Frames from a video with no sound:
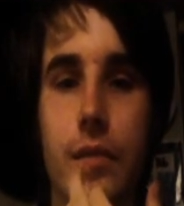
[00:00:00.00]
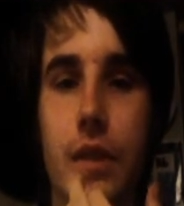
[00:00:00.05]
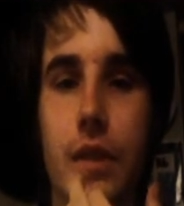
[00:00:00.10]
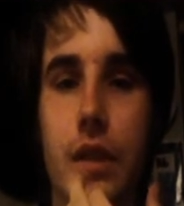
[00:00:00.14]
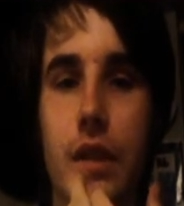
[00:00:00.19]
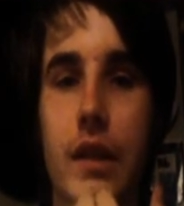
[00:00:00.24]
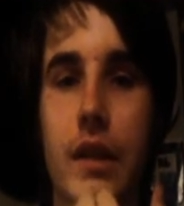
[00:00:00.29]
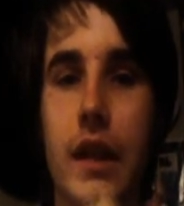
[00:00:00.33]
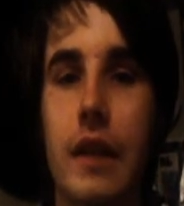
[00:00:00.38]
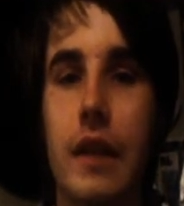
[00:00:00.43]

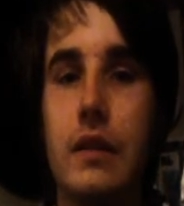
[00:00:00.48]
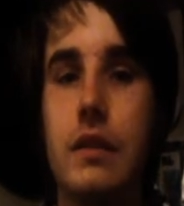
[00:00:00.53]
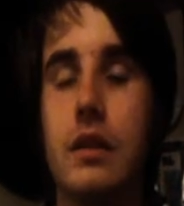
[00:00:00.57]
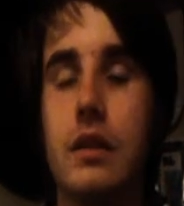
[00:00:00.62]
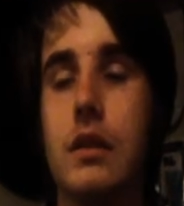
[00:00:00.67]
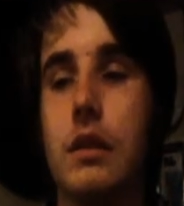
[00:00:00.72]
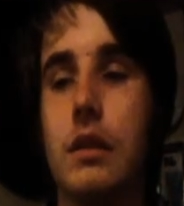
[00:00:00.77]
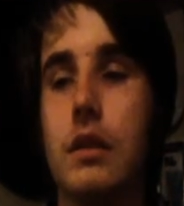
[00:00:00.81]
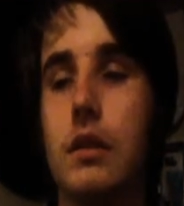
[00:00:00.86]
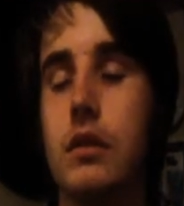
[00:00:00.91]
connect
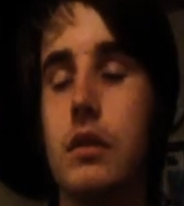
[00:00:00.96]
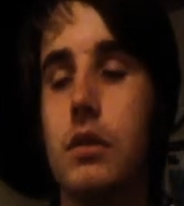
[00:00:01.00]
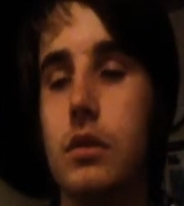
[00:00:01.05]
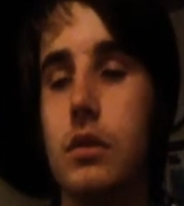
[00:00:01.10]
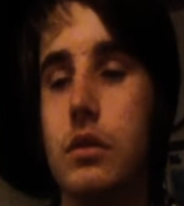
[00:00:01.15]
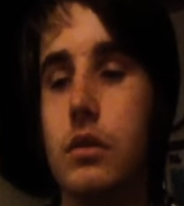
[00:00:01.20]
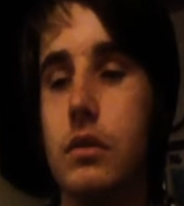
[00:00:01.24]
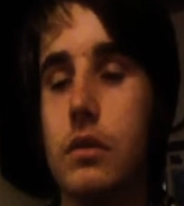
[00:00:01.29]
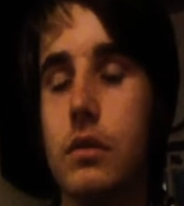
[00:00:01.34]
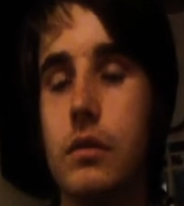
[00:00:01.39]
it
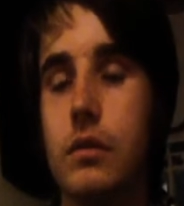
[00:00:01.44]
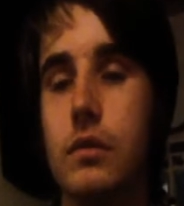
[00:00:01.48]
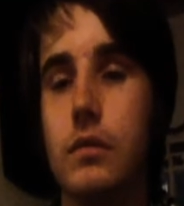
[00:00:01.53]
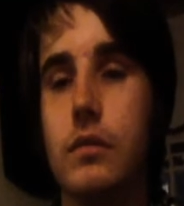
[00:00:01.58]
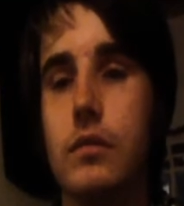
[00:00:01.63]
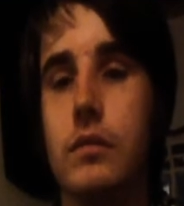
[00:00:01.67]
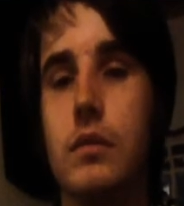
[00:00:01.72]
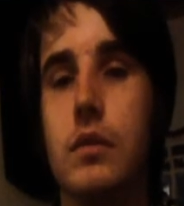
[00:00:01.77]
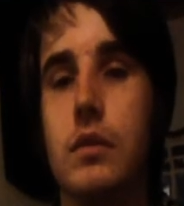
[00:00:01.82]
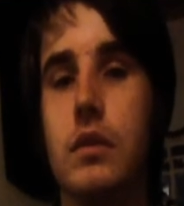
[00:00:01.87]
to,
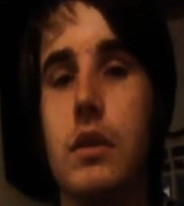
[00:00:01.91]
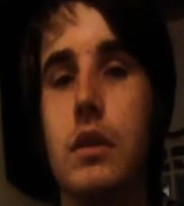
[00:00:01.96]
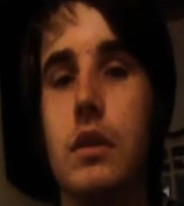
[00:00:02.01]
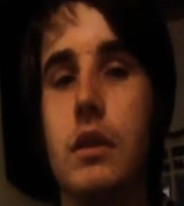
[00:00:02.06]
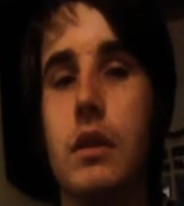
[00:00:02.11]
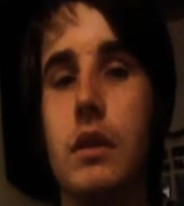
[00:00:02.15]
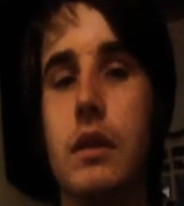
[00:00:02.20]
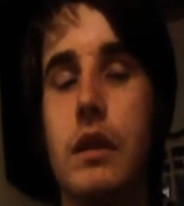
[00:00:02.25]
like